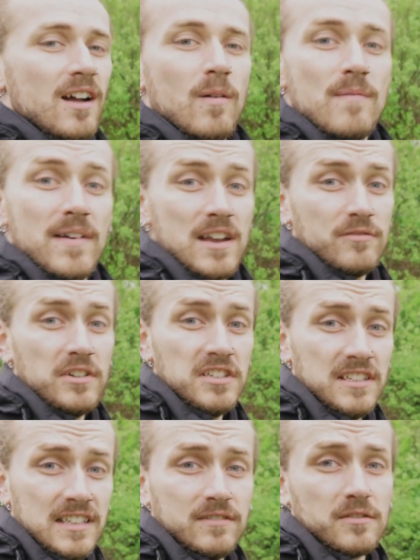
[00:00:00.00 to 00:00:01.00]
when they
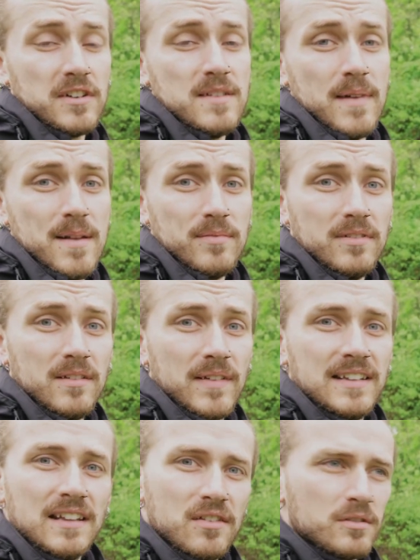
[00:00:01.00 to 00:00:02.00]
originally did the remap,
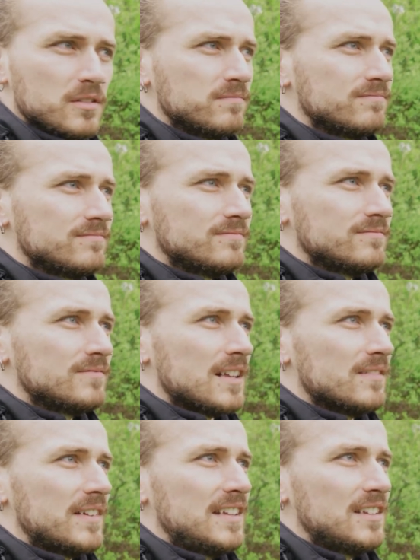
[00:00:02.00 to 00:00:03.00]

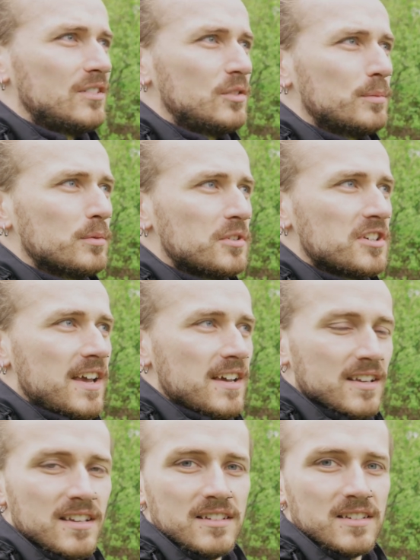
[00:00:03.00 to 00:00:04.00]
they didn't double check
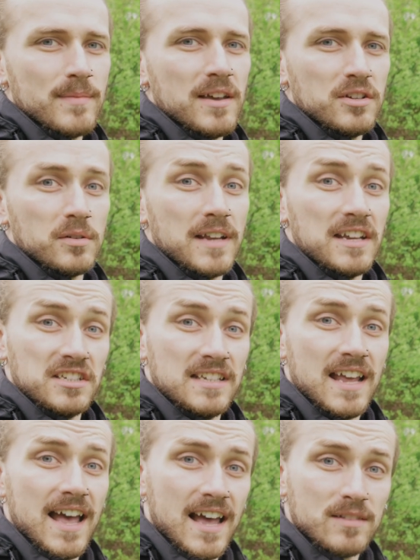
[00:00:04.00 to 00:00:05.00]
to make sure it
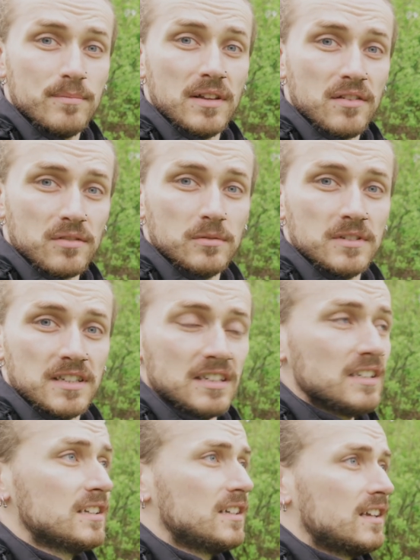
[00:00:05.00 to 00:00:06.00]
actually had been sorted.
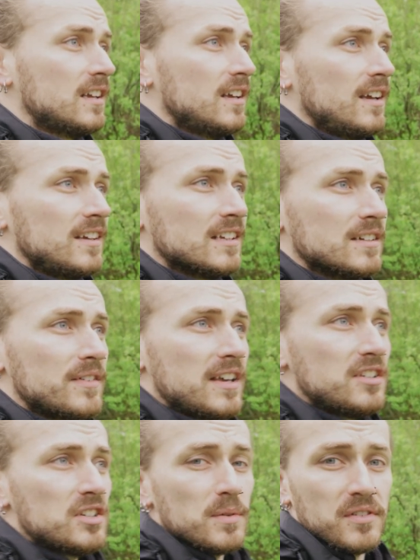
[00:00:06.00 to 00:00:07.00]
You know, the
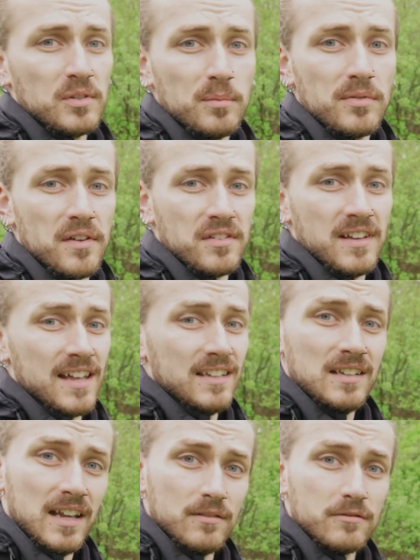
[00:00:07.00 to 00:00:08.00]
issue was still present
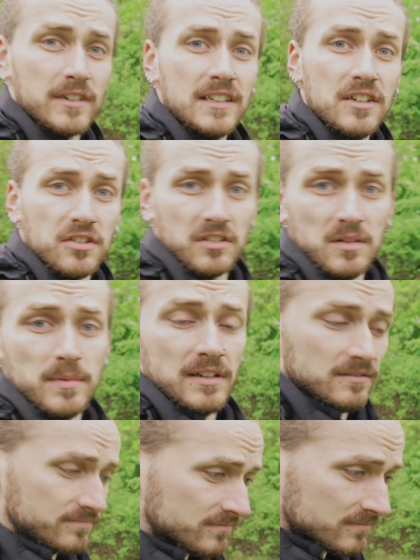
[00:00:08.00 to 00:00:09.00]
and it really shouldn't have
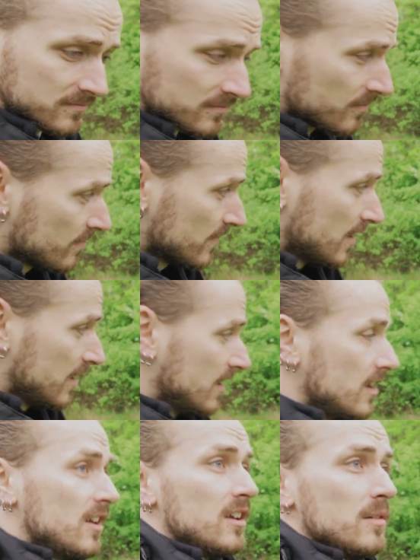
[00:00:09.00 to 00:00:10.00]

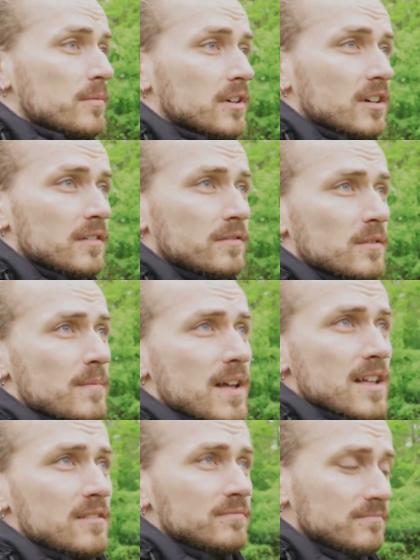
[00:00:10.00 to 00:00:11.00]
been. But other than
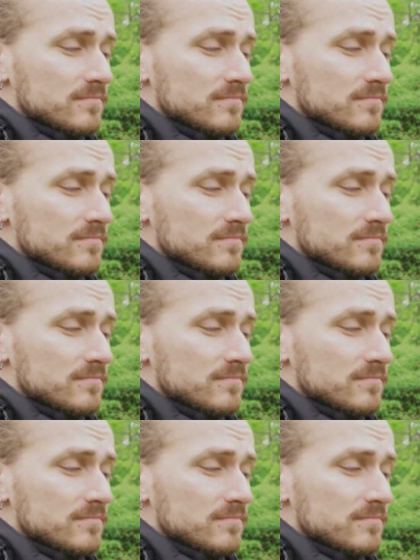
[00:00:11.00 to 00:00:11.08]
that,